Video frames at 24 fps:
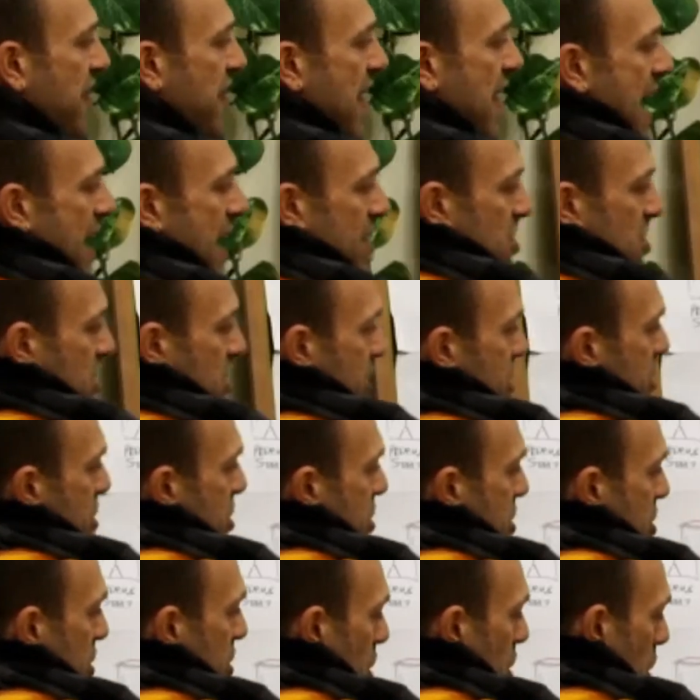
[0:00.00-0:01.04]
fast and
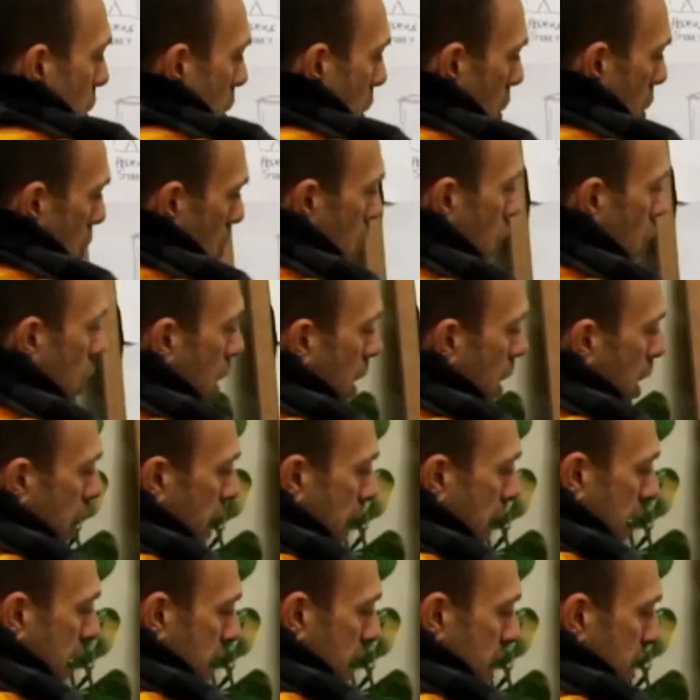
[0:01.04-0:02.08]
slow,
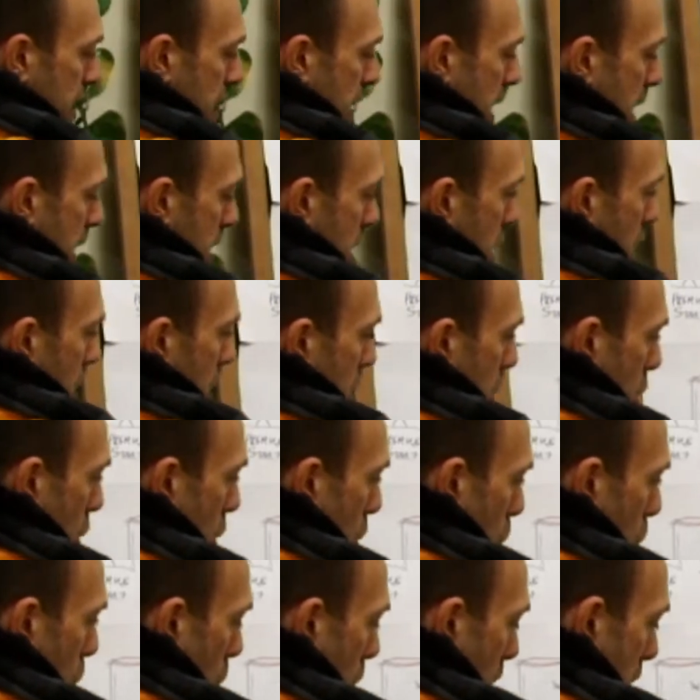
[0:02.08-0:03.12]
and then,
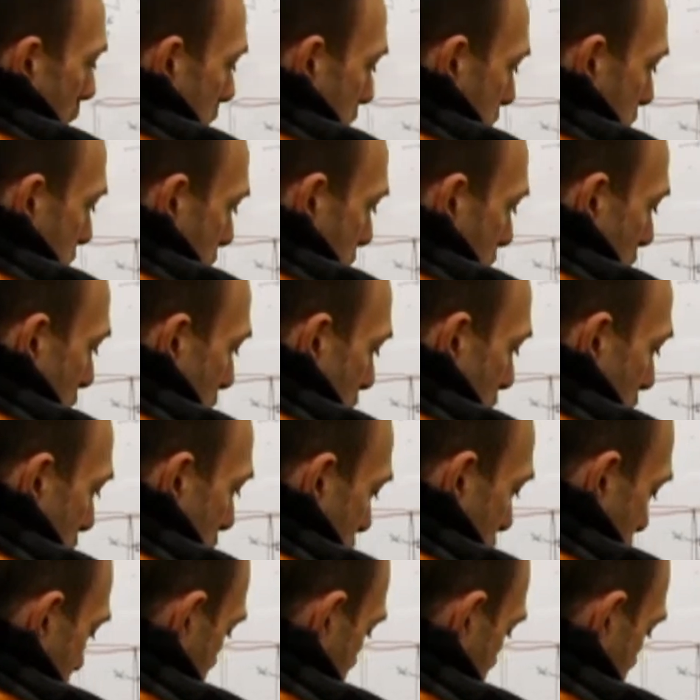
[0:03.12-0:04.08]
what is the